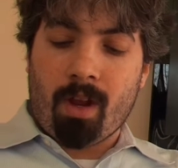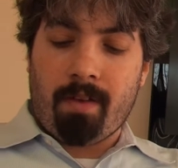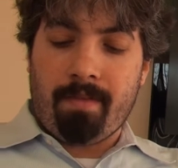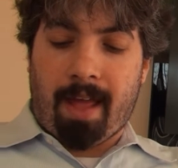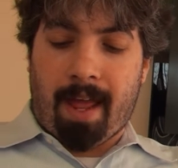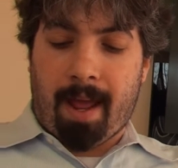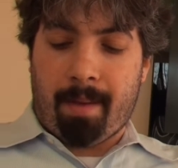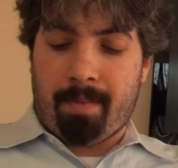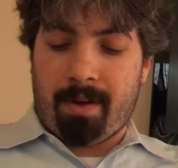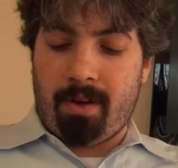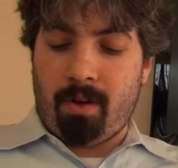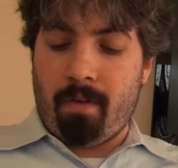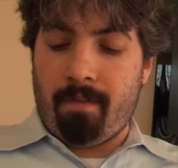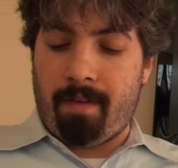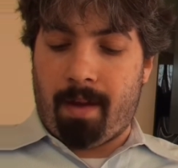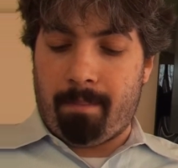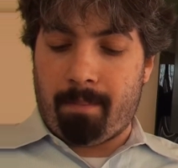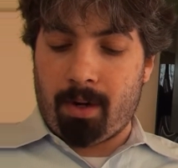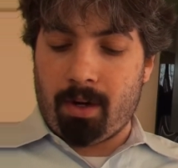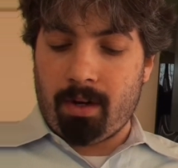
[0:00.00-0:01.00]
That happened in
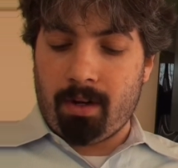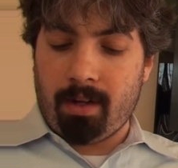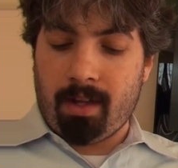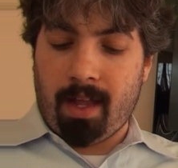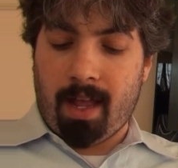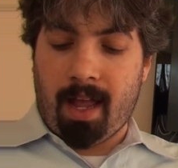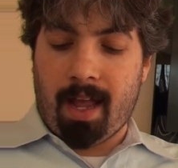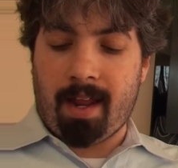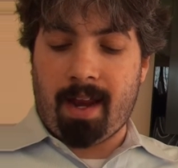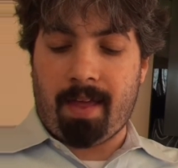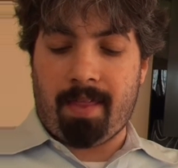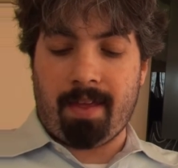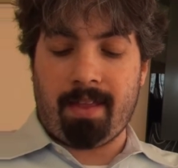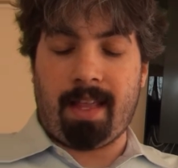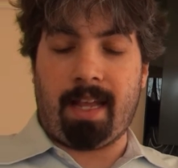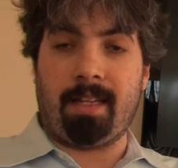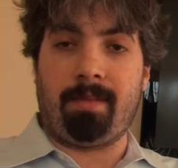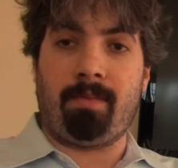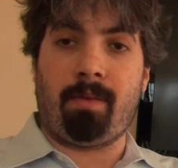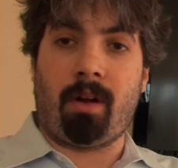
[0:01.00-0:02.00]
November, and I think
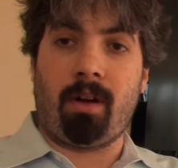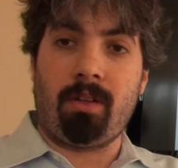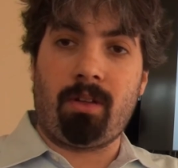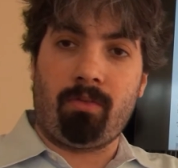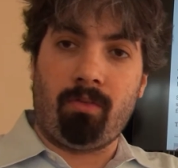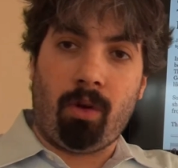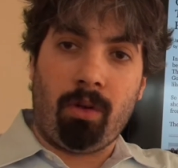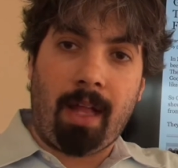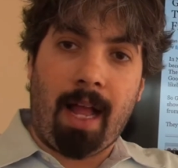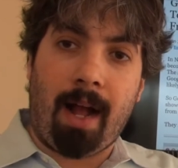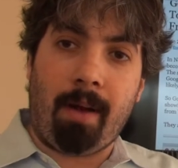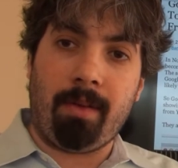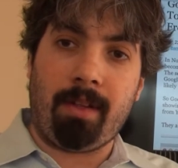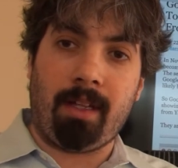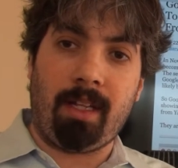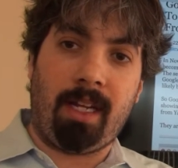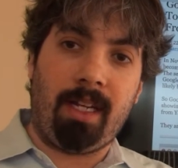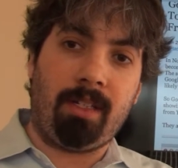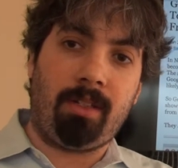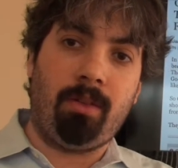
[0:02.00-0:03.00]
that started to roll out with the
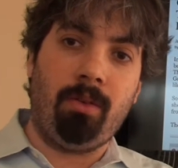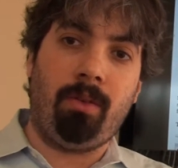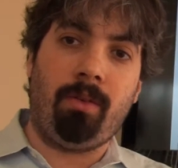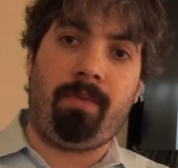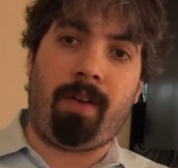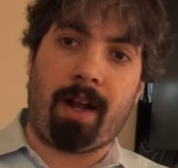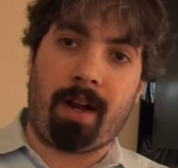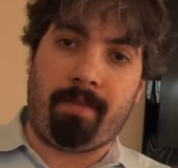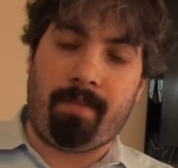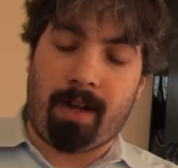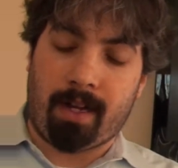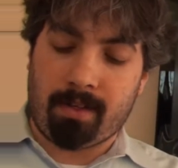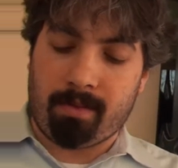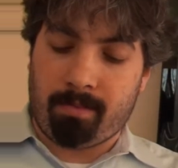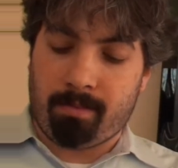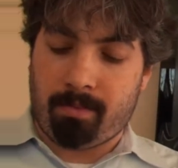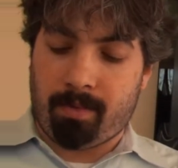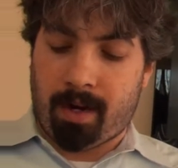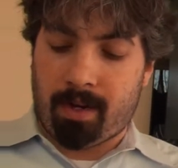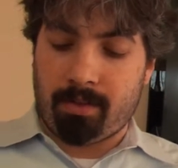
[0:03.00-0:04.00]
latest Google Firefox
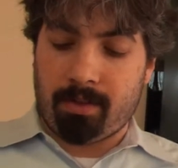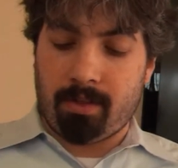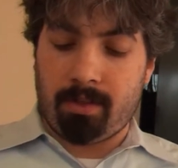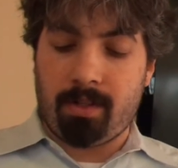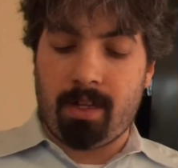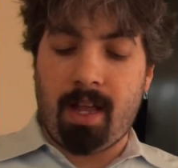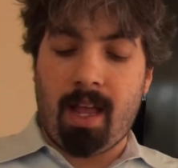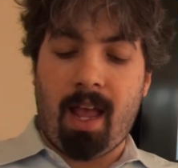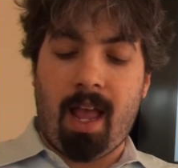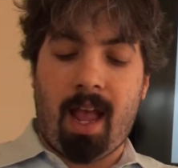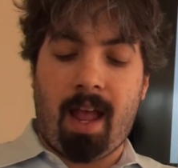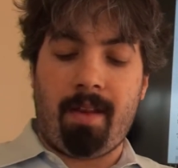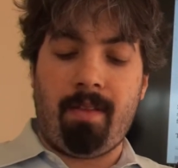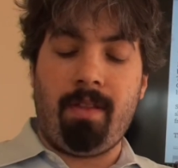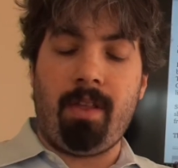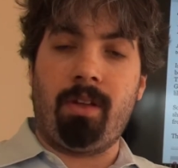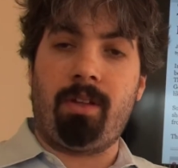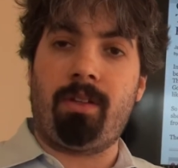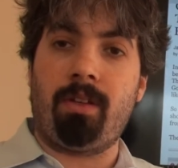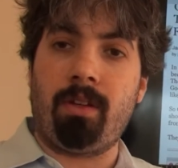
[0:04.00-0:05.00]
browsers. And
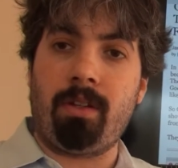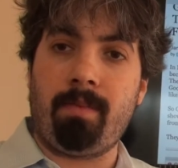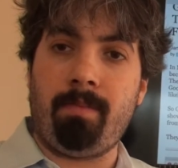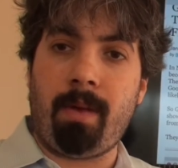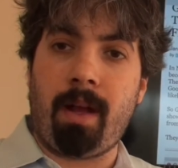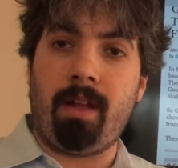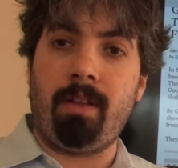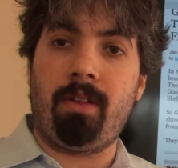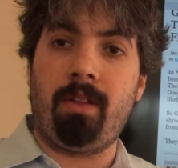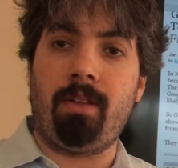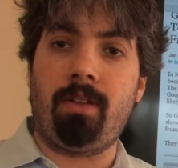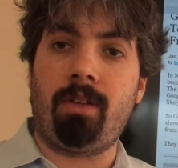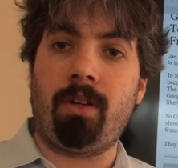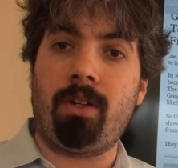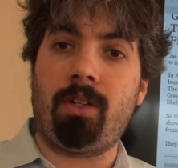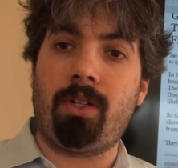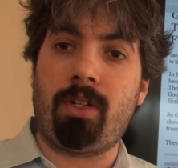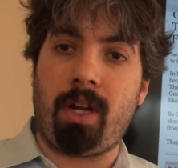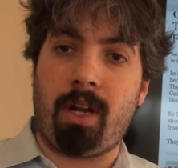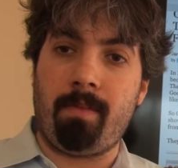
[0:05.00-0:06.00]
the search the
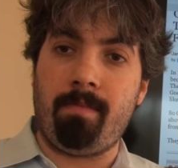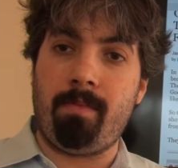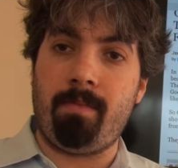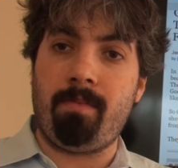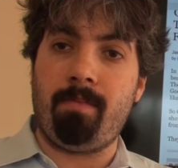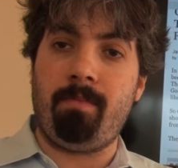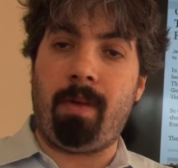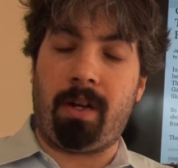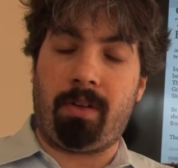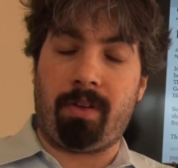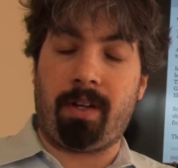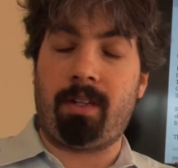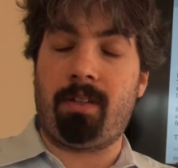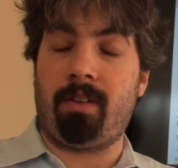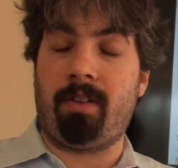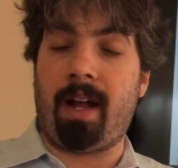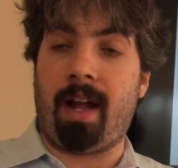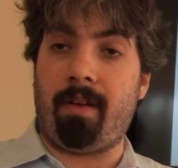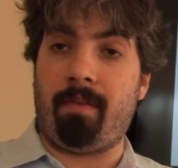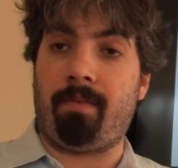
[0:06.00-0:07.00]
search share metrics
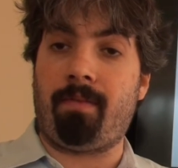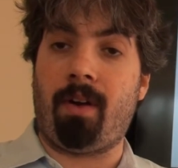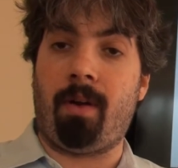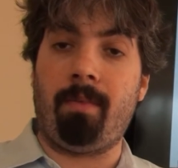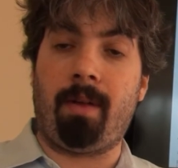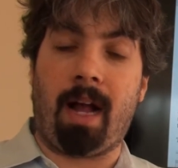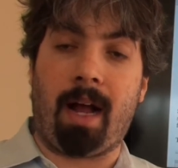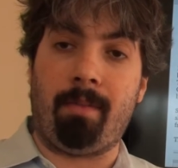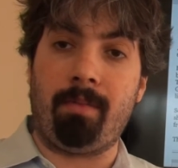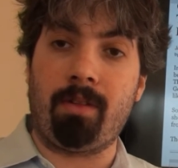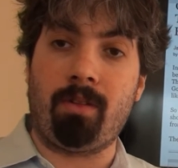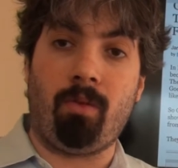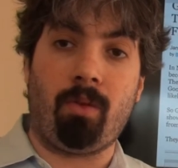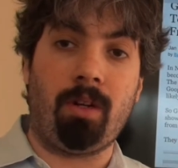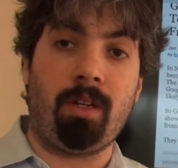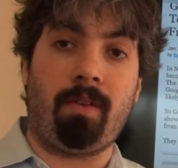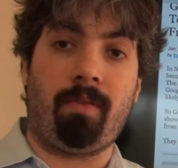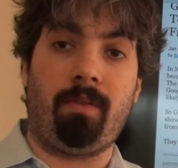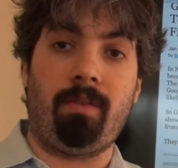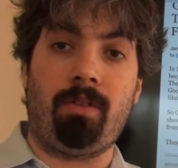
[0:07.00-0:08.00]
are out from ComScore
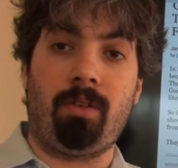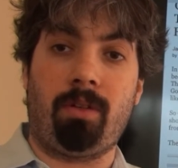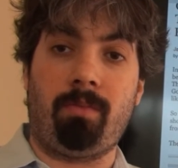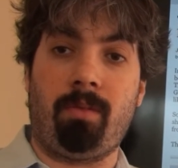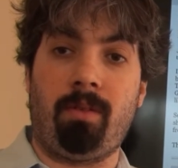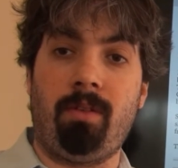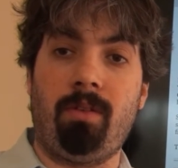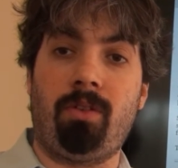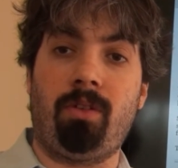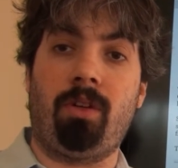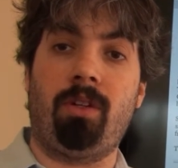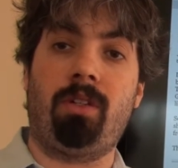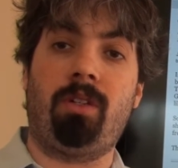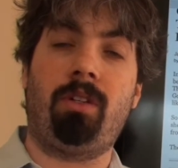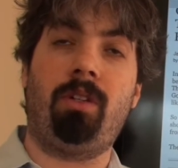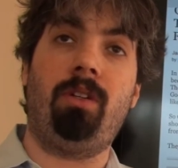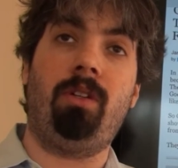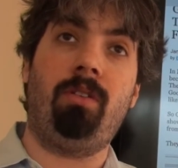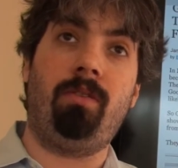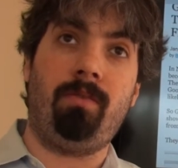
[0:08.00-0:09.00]
and different search
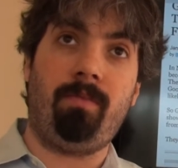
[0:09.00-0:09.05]
search